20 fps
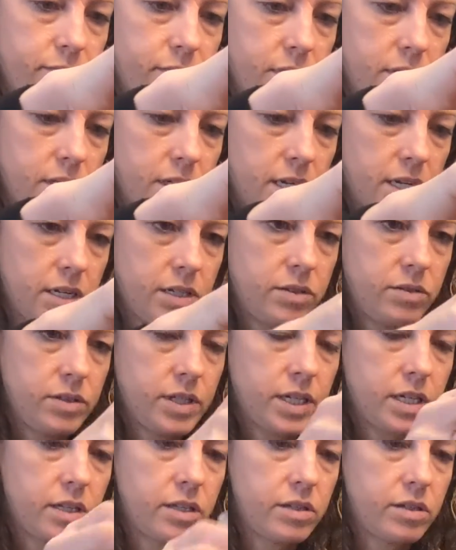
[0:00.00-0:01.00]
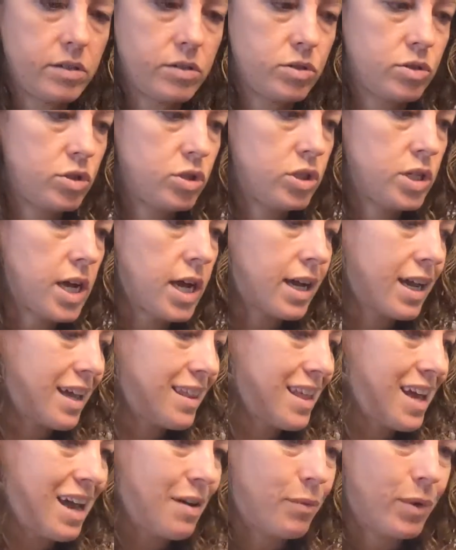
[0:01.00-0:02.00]
Just kind of do like a little check. And
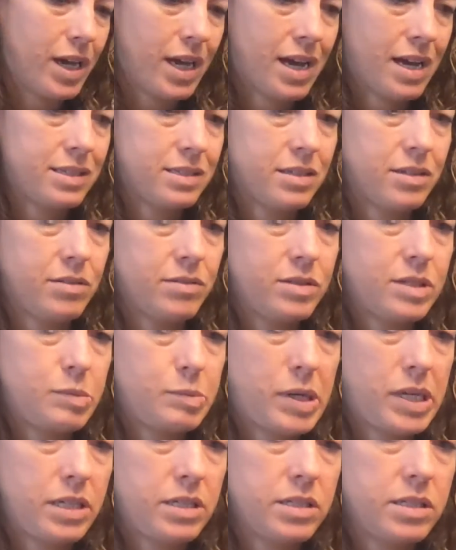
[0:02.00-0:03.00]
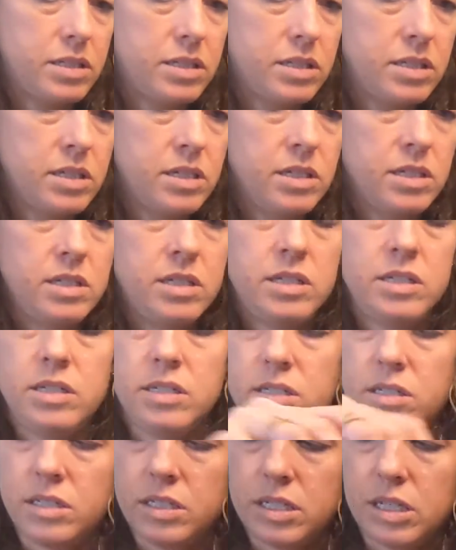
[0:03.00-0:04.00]
that way it has a little space
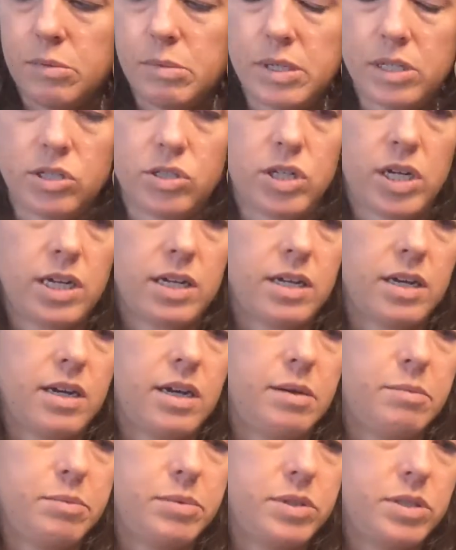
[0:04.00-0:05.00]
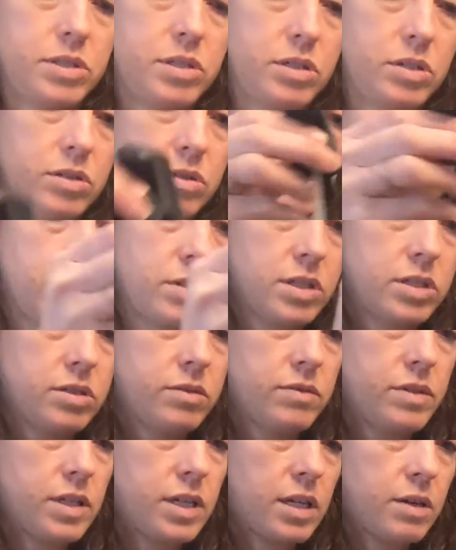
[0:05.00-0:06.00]
to be shaken up too, because you're
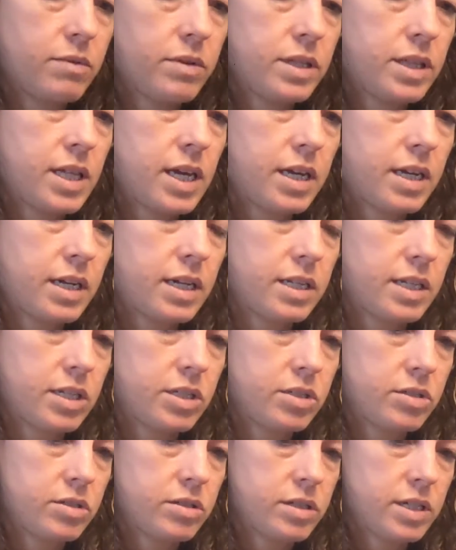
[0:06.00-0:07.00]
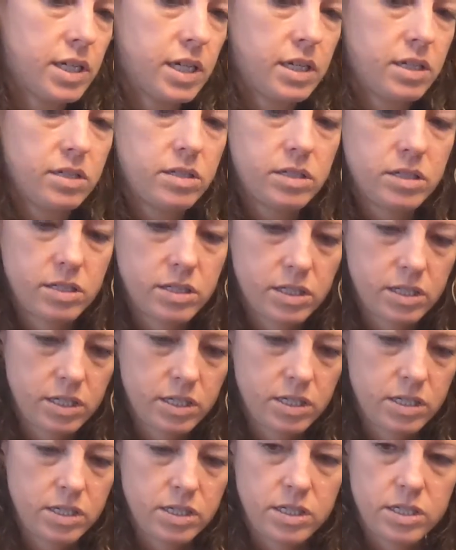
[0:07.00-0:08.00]
really going to want the conditioner to get
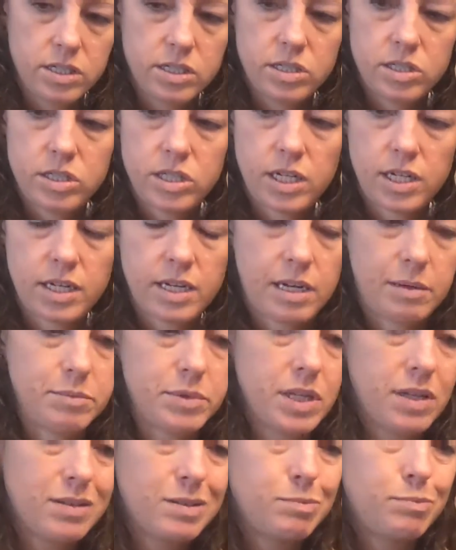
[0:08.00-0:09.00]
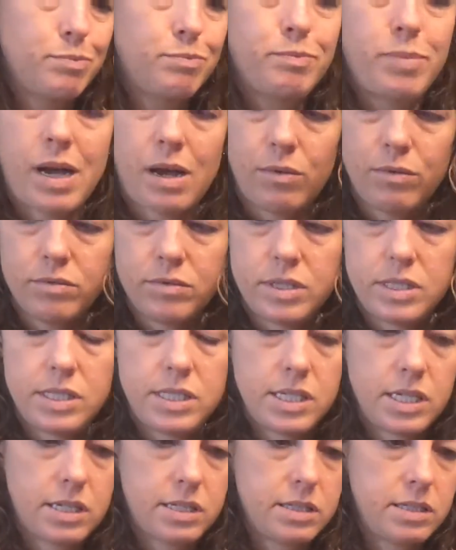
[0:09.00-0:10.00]
shaken up. So that was about
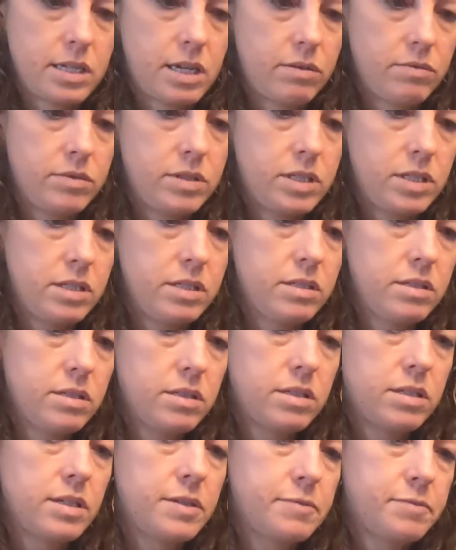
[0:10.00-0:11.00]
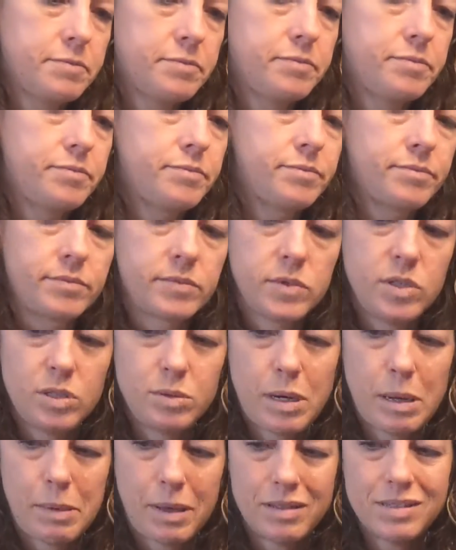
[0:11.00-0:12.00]
6 ounces. Just
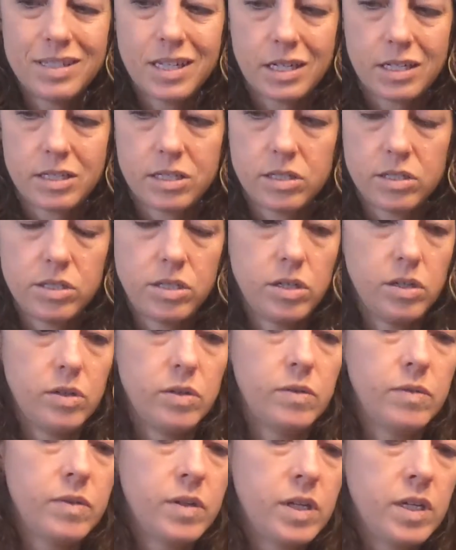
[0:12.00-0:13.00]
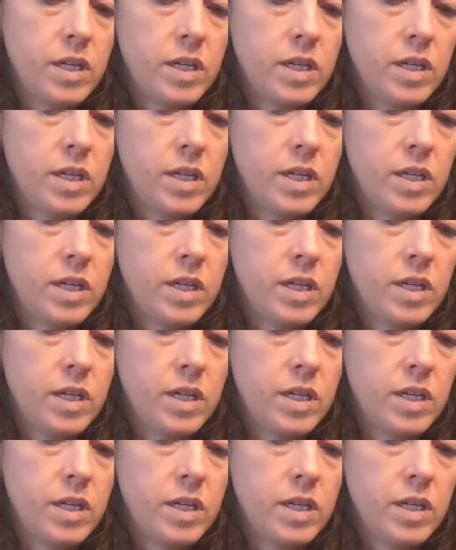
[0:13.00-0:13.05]
try about 6 and 2.